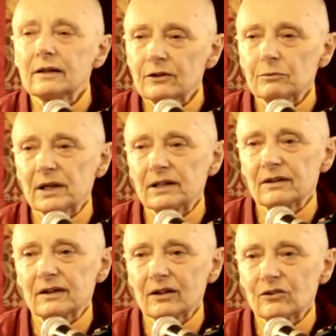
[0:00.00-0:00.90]
these
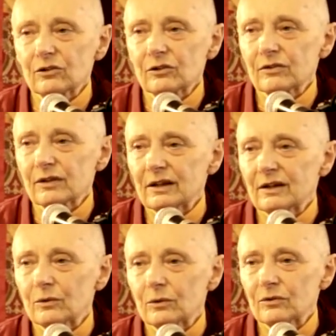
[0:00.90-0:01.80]
meditations and
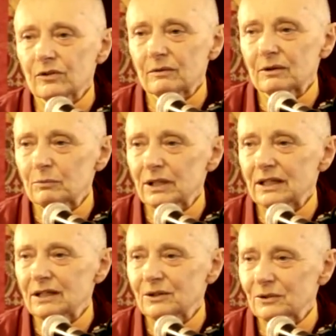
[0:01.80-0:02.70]
it all seemed
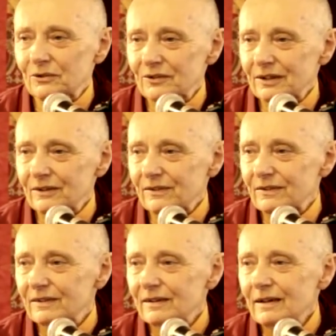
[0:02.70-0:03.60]
completely useless.